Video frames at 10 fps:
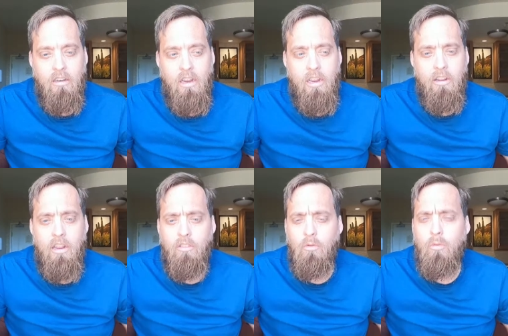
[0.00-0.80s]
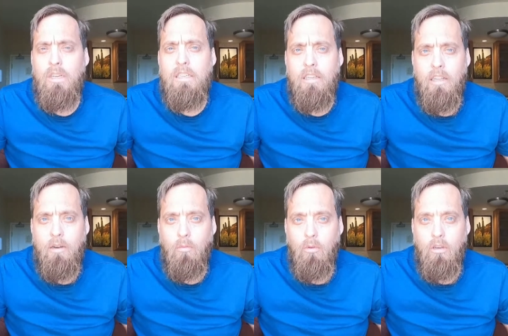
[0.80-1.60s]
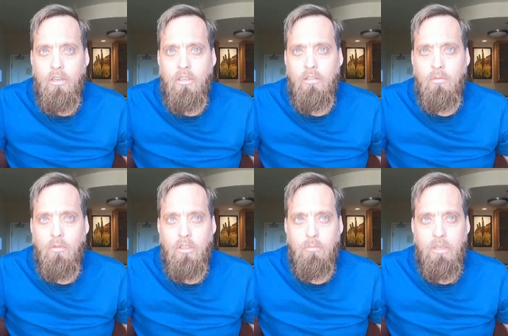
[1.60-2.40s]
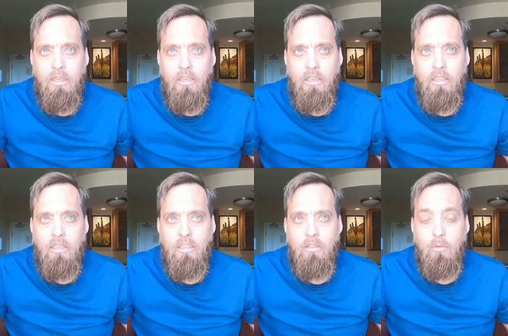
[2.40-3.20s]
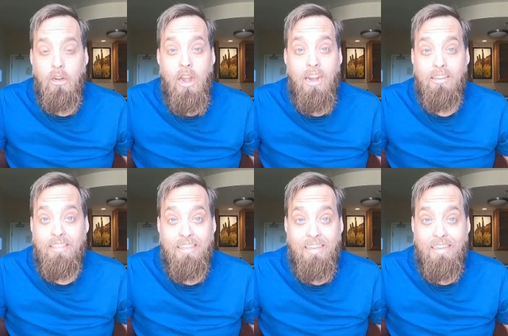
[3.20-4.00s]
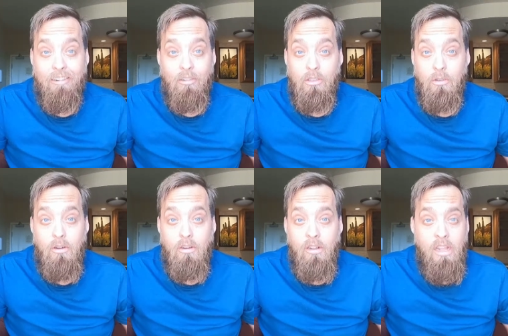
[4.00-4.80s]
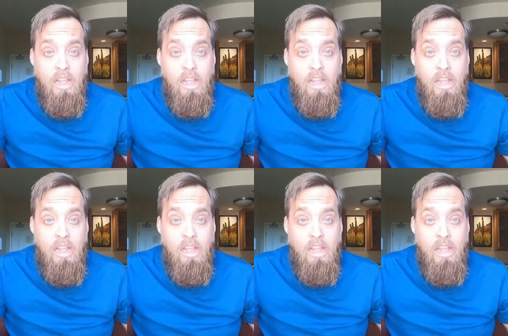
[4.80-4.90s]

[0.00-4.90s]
and, and the reason they wouldn't was because we are out of state in Arizona